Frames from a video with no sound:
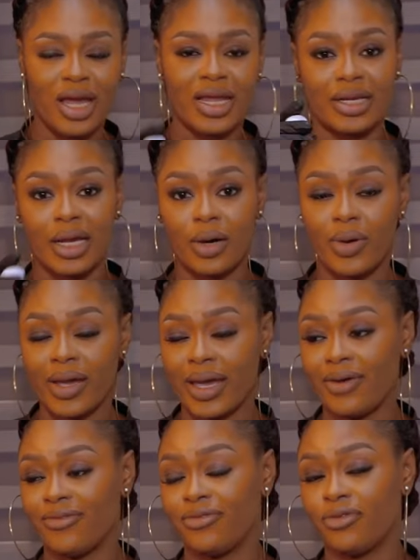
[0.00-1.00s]
Now
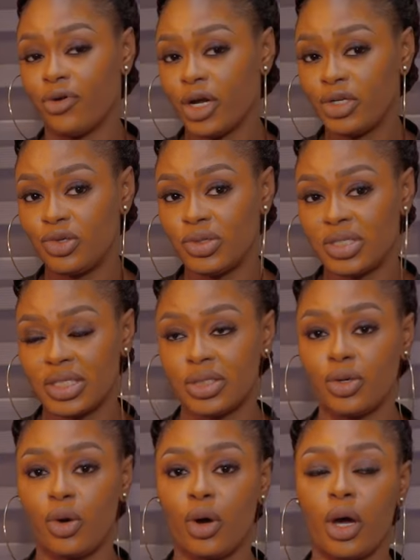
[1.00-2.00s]
I avoid
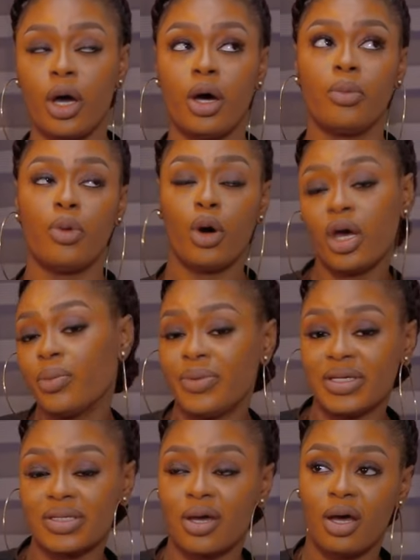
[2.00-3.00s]
using
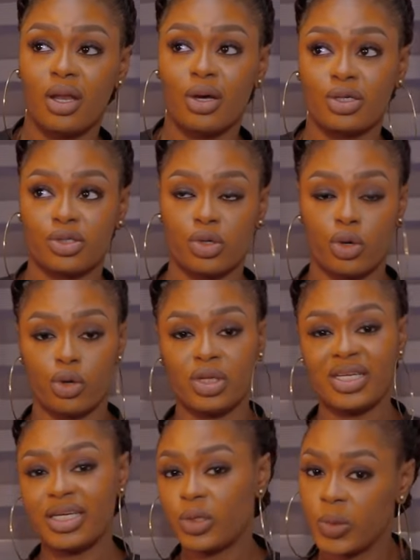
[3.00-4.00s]
oil-based colors or
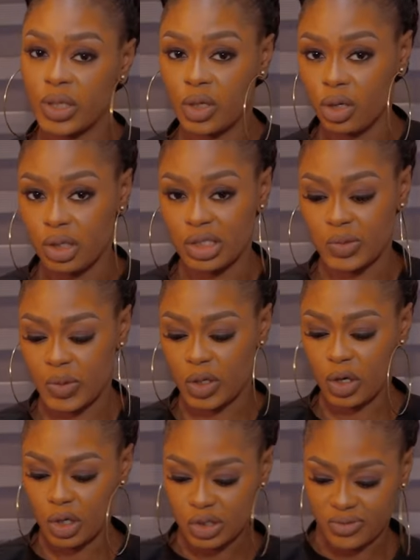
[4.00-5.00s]
liquid colors
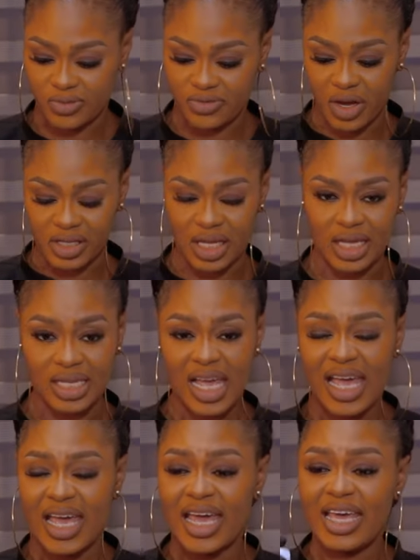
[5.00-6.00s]
because of the fact that
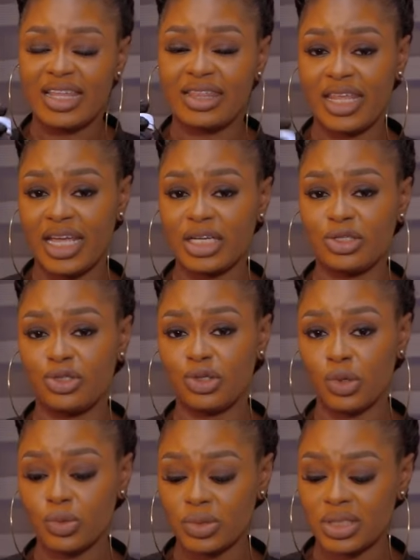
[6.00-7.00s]
they
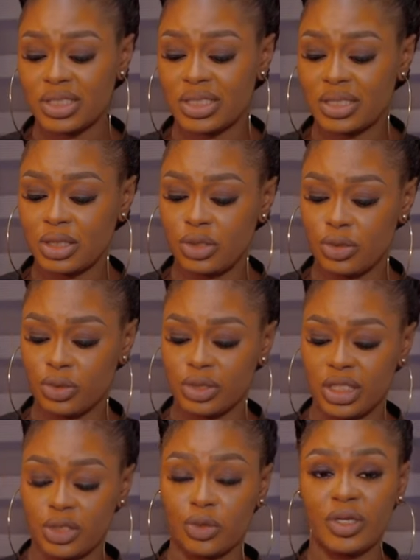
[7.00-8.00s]
don't
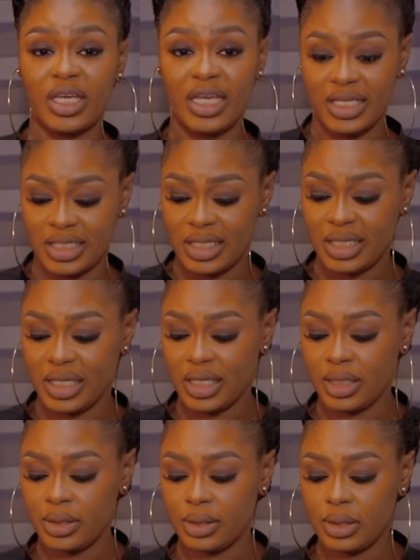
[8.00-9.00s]

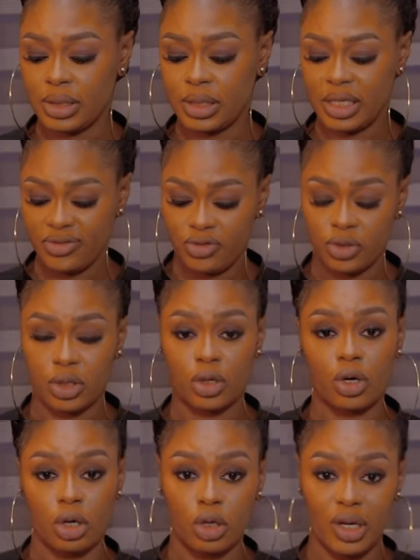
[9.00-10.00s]
easily give you the
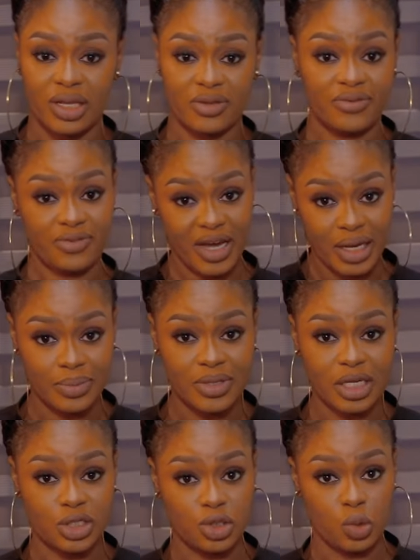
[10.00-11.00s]
color and the vibe
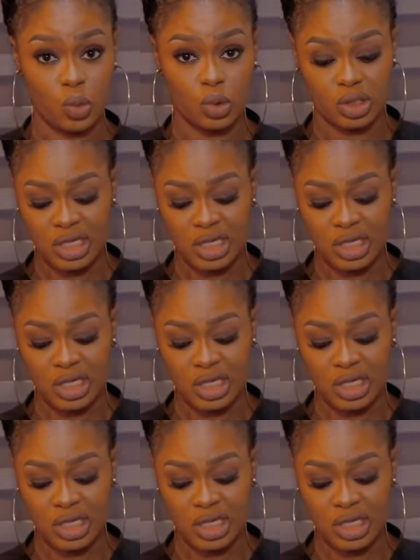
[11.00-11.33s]
that you want.